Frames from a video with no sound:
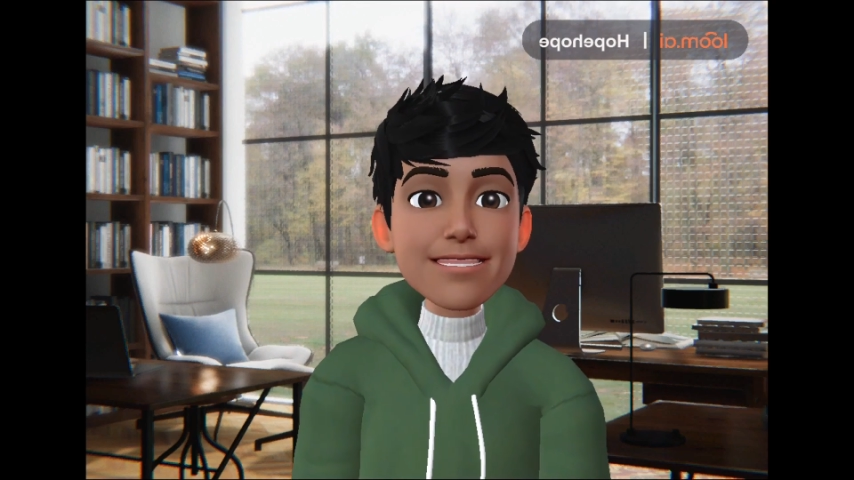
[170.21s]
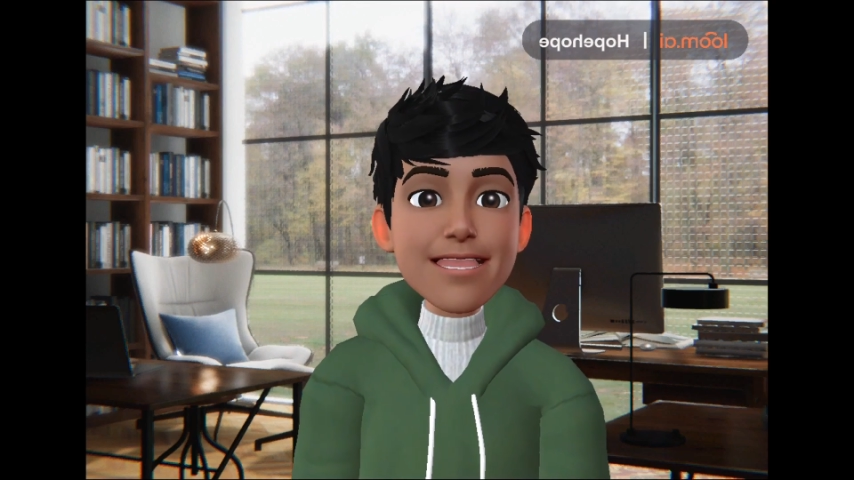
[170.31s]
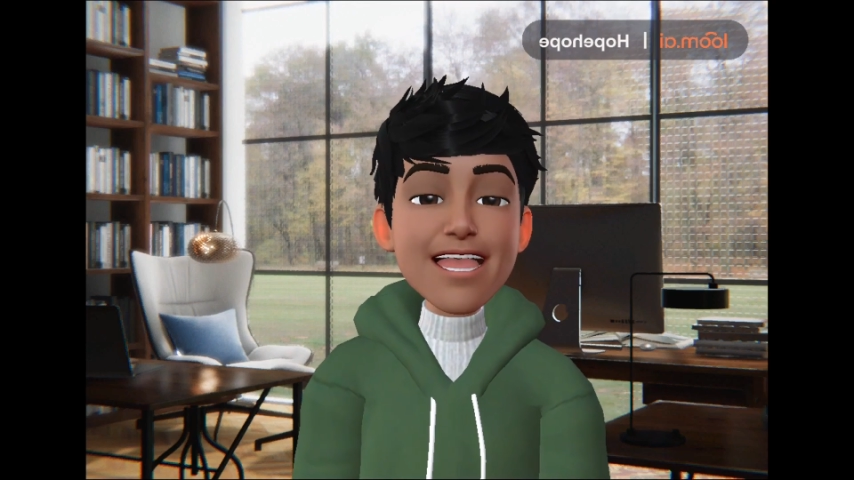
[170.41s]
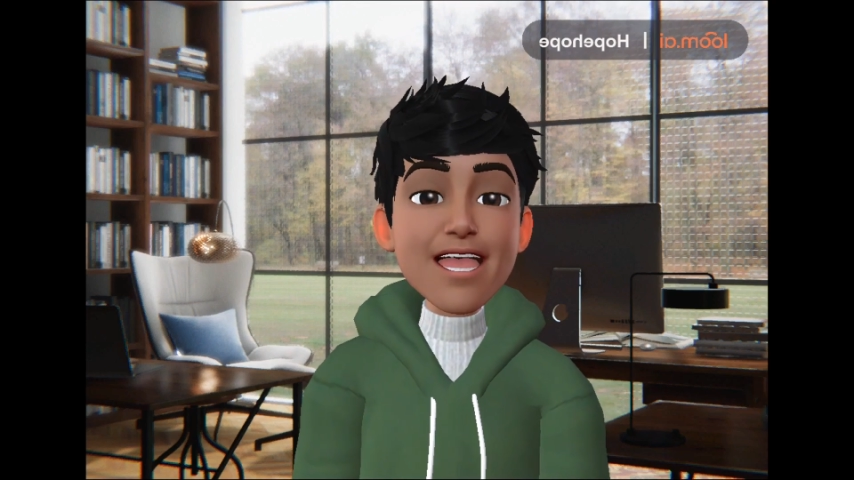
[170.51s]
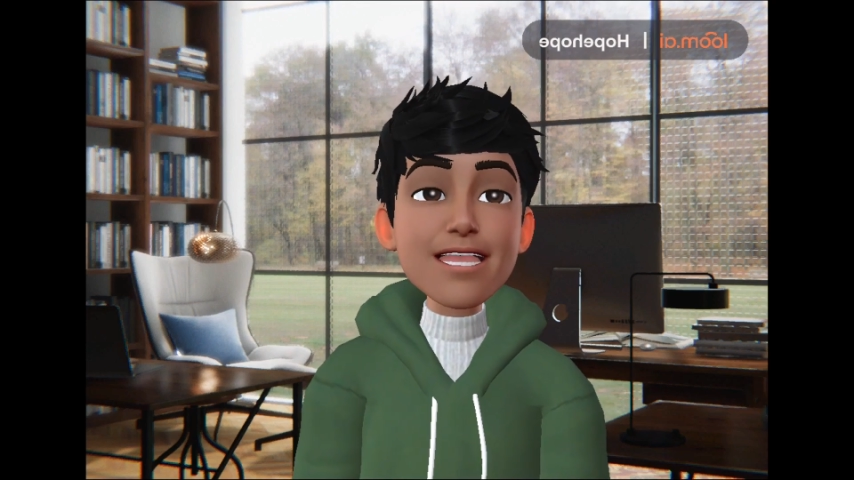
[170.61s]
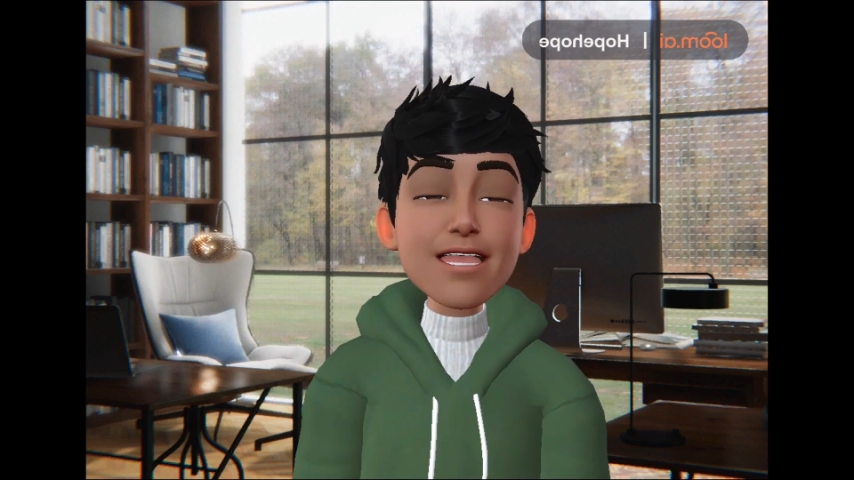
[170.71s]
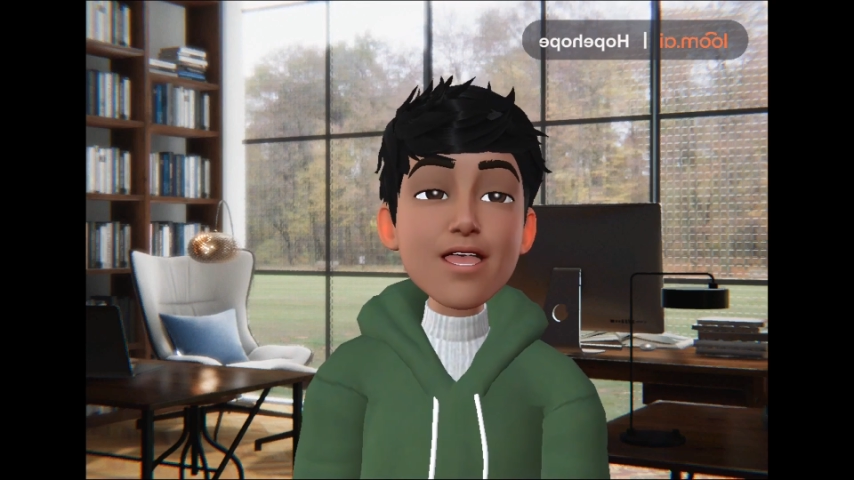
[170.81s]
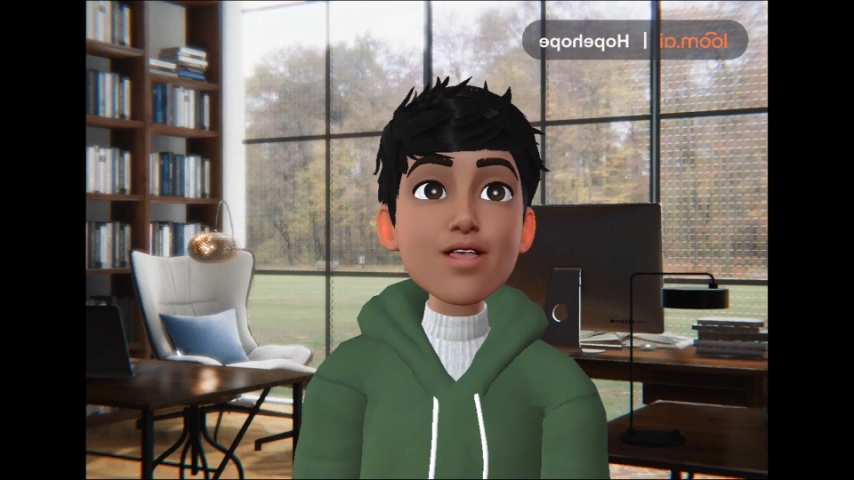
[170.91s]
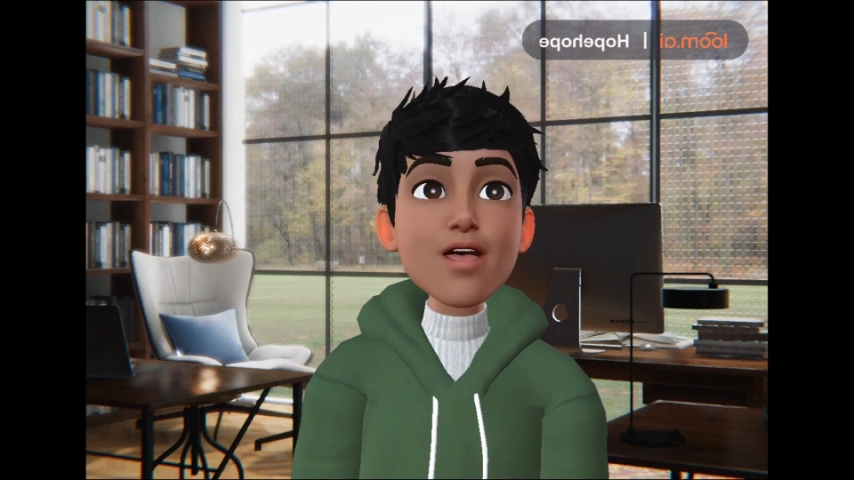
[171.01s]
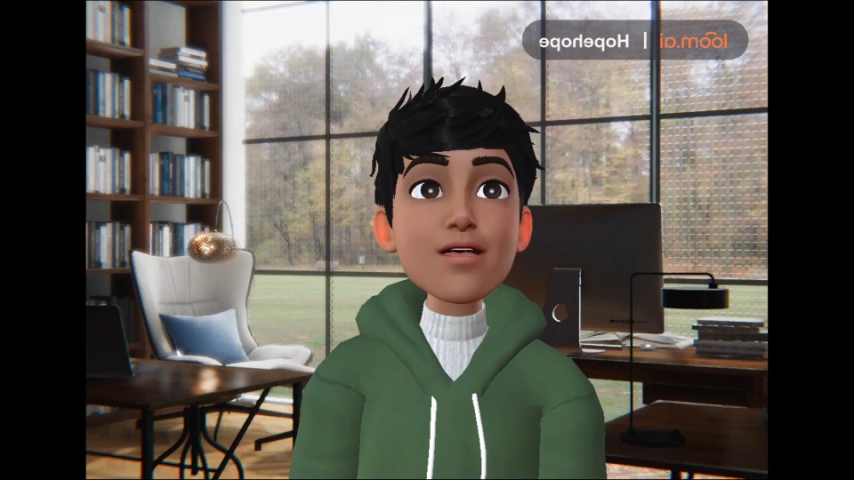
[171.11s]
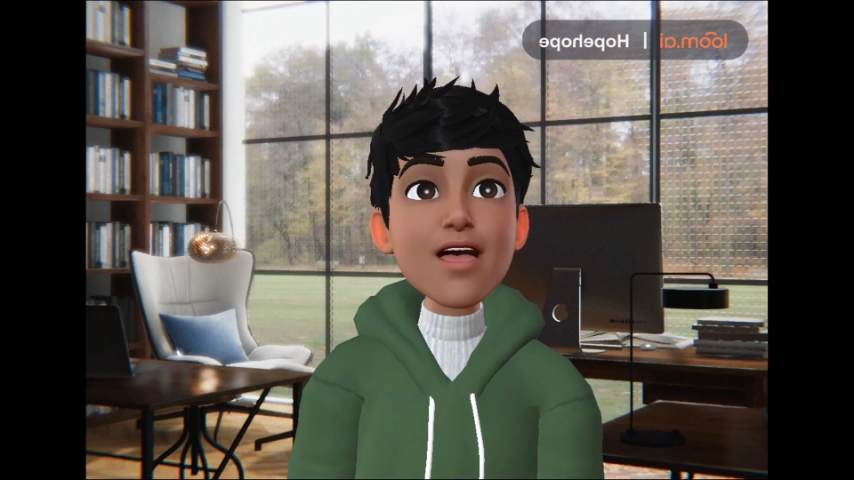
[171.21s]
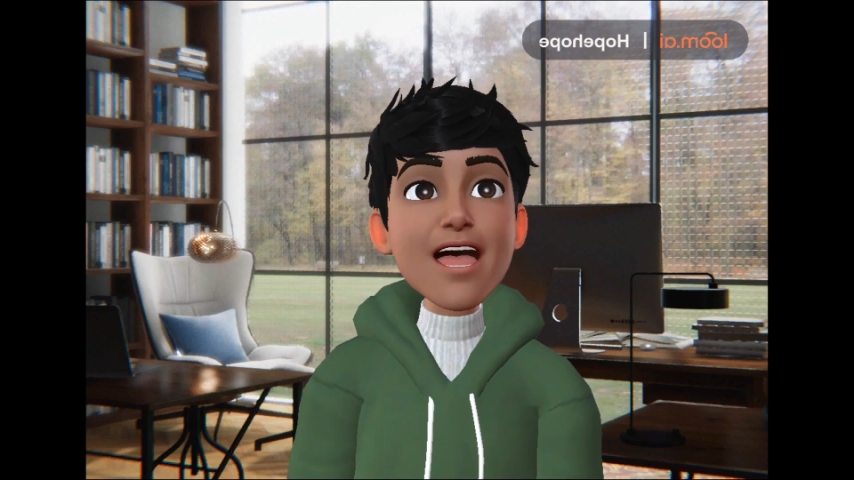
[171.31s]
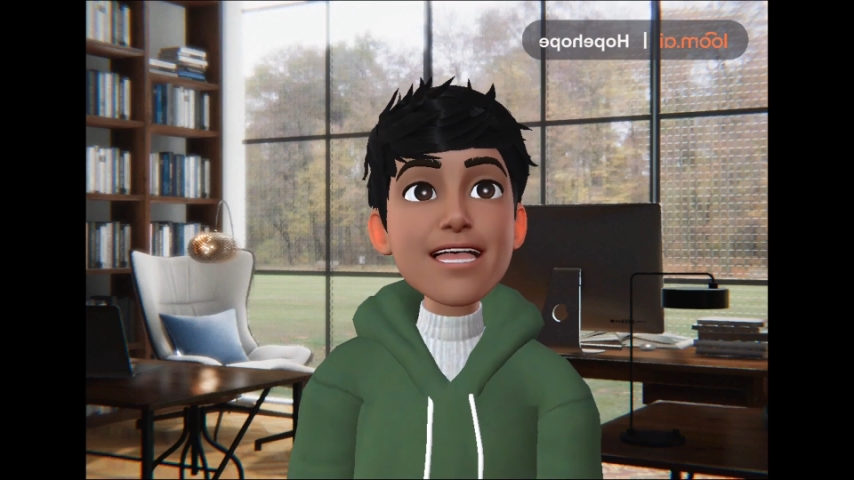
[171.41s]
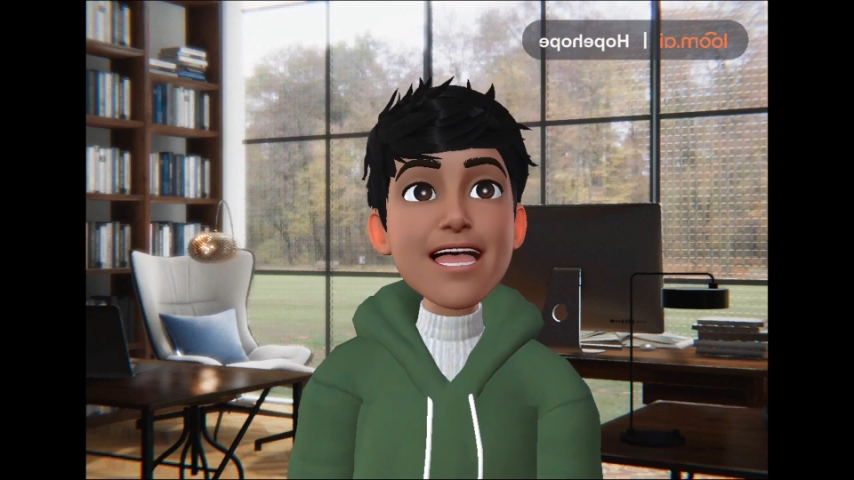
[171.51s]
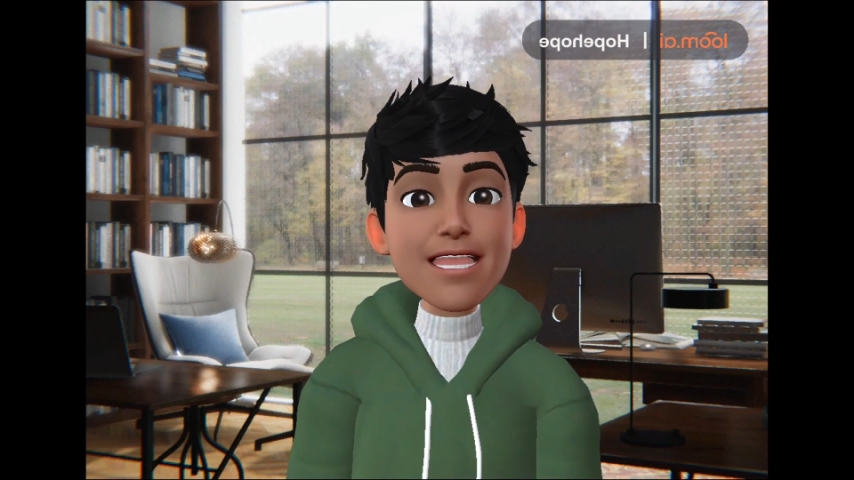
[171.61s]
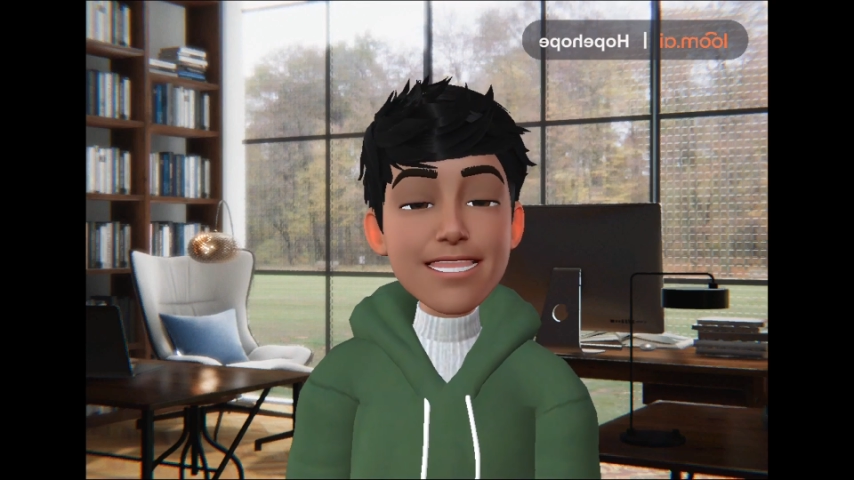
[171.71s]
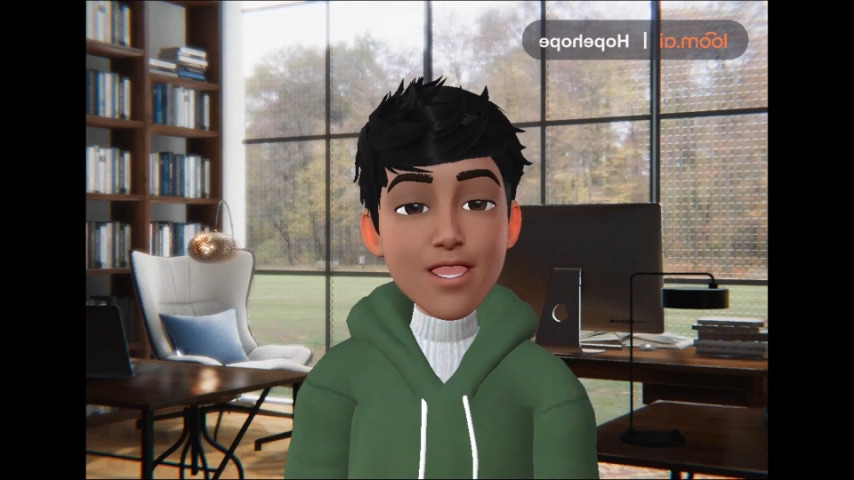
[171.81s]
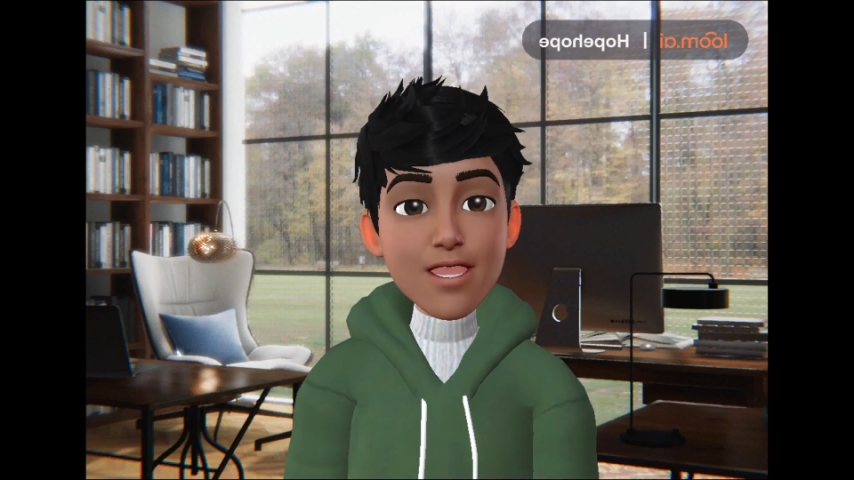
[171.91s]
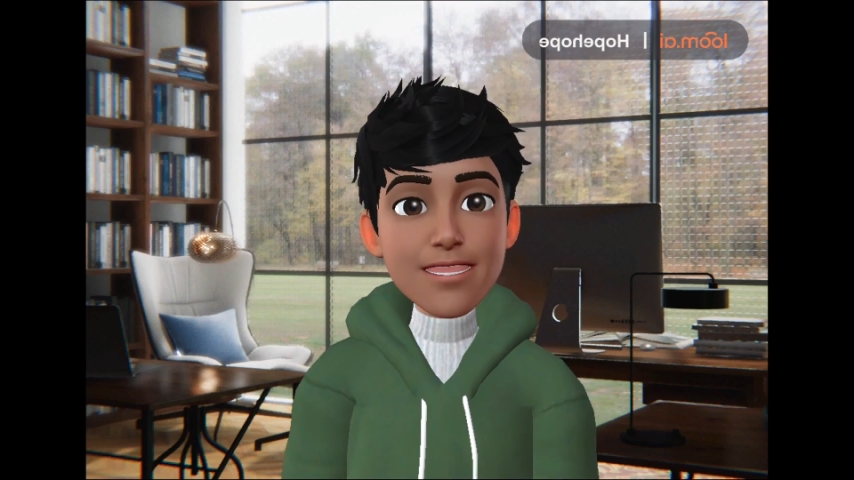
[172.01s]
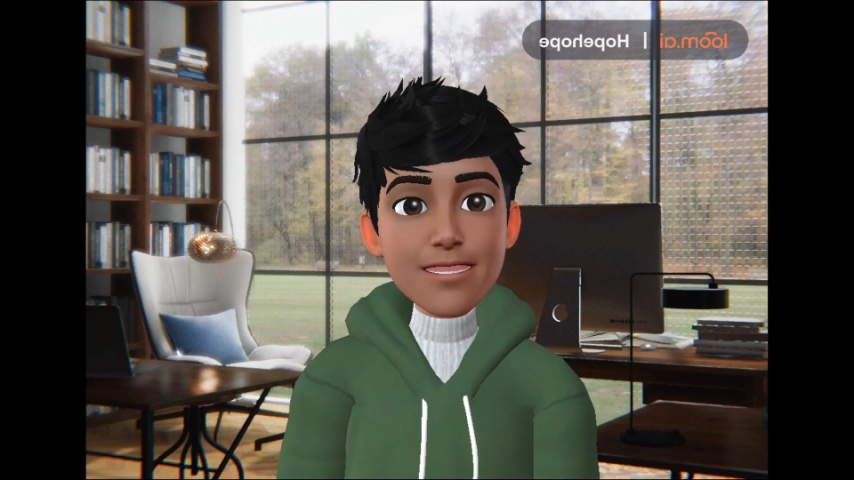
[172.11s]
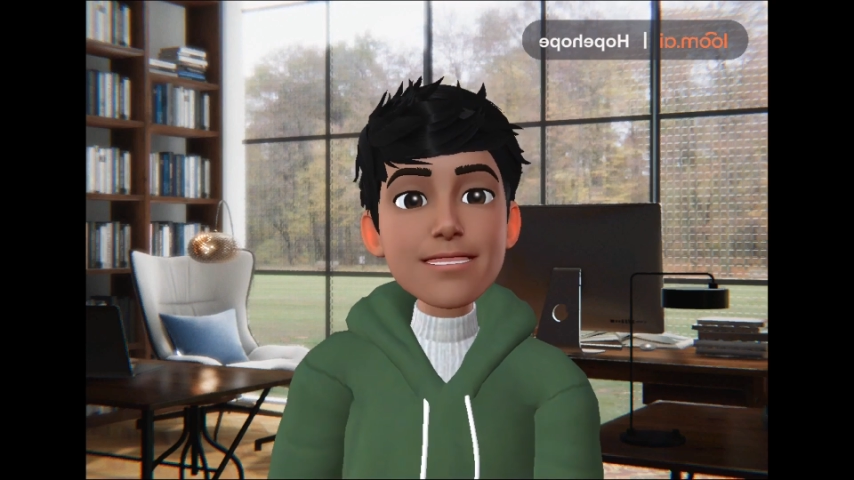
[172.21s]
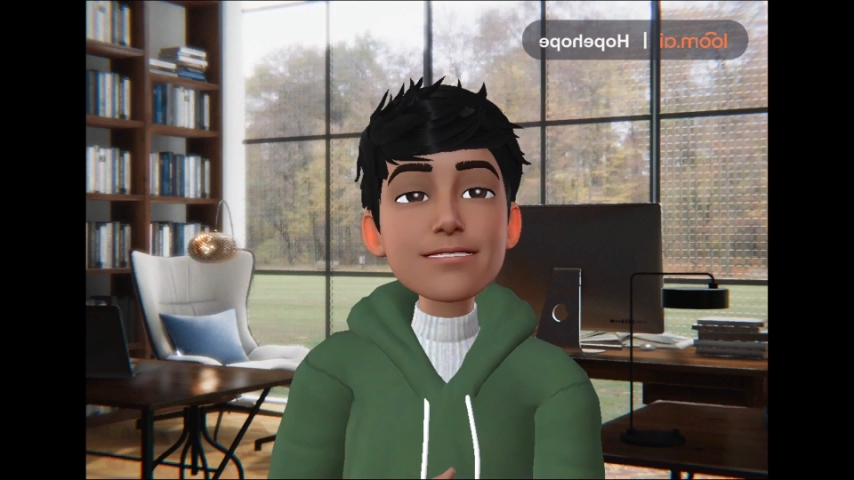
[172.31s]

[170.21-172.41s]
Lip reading: another group of Chinese tech stocks